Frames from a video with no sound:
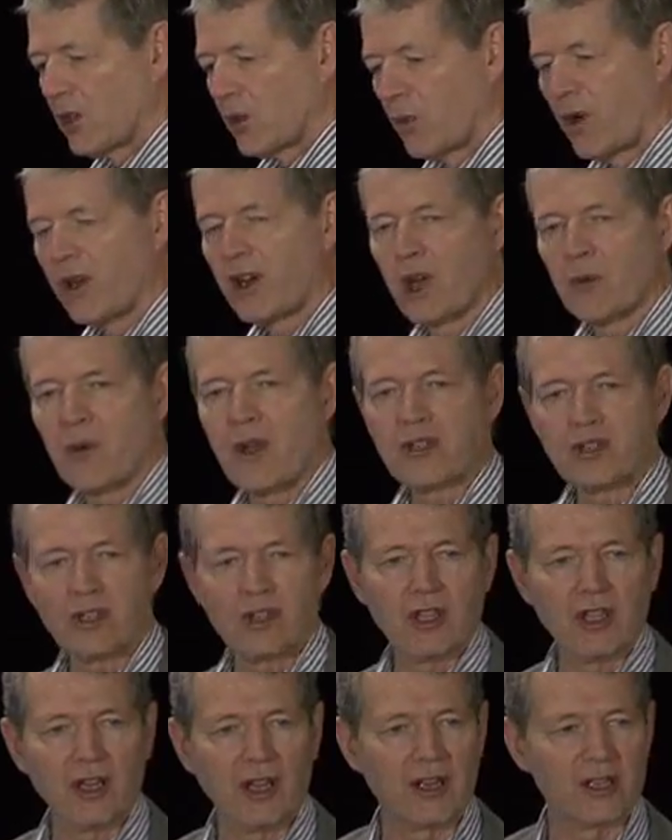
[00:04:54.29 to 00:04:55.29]
When I went to
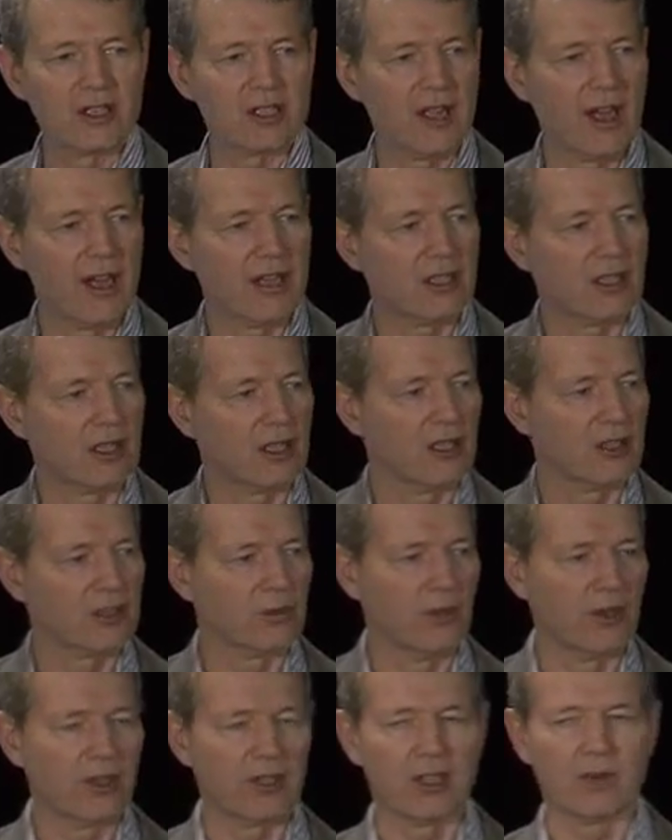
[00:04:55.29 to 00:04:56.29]
the United States and I
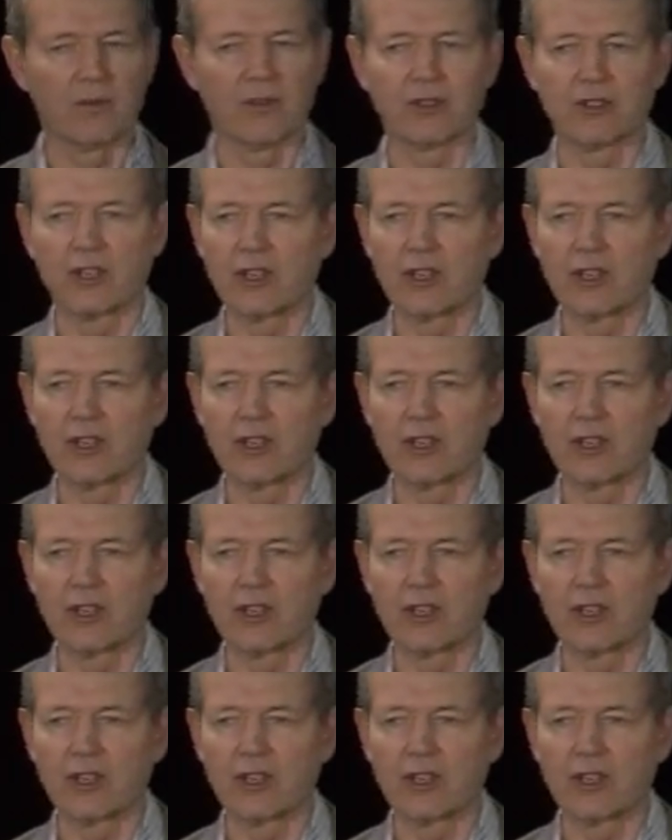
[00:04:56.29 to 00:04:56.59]
was working with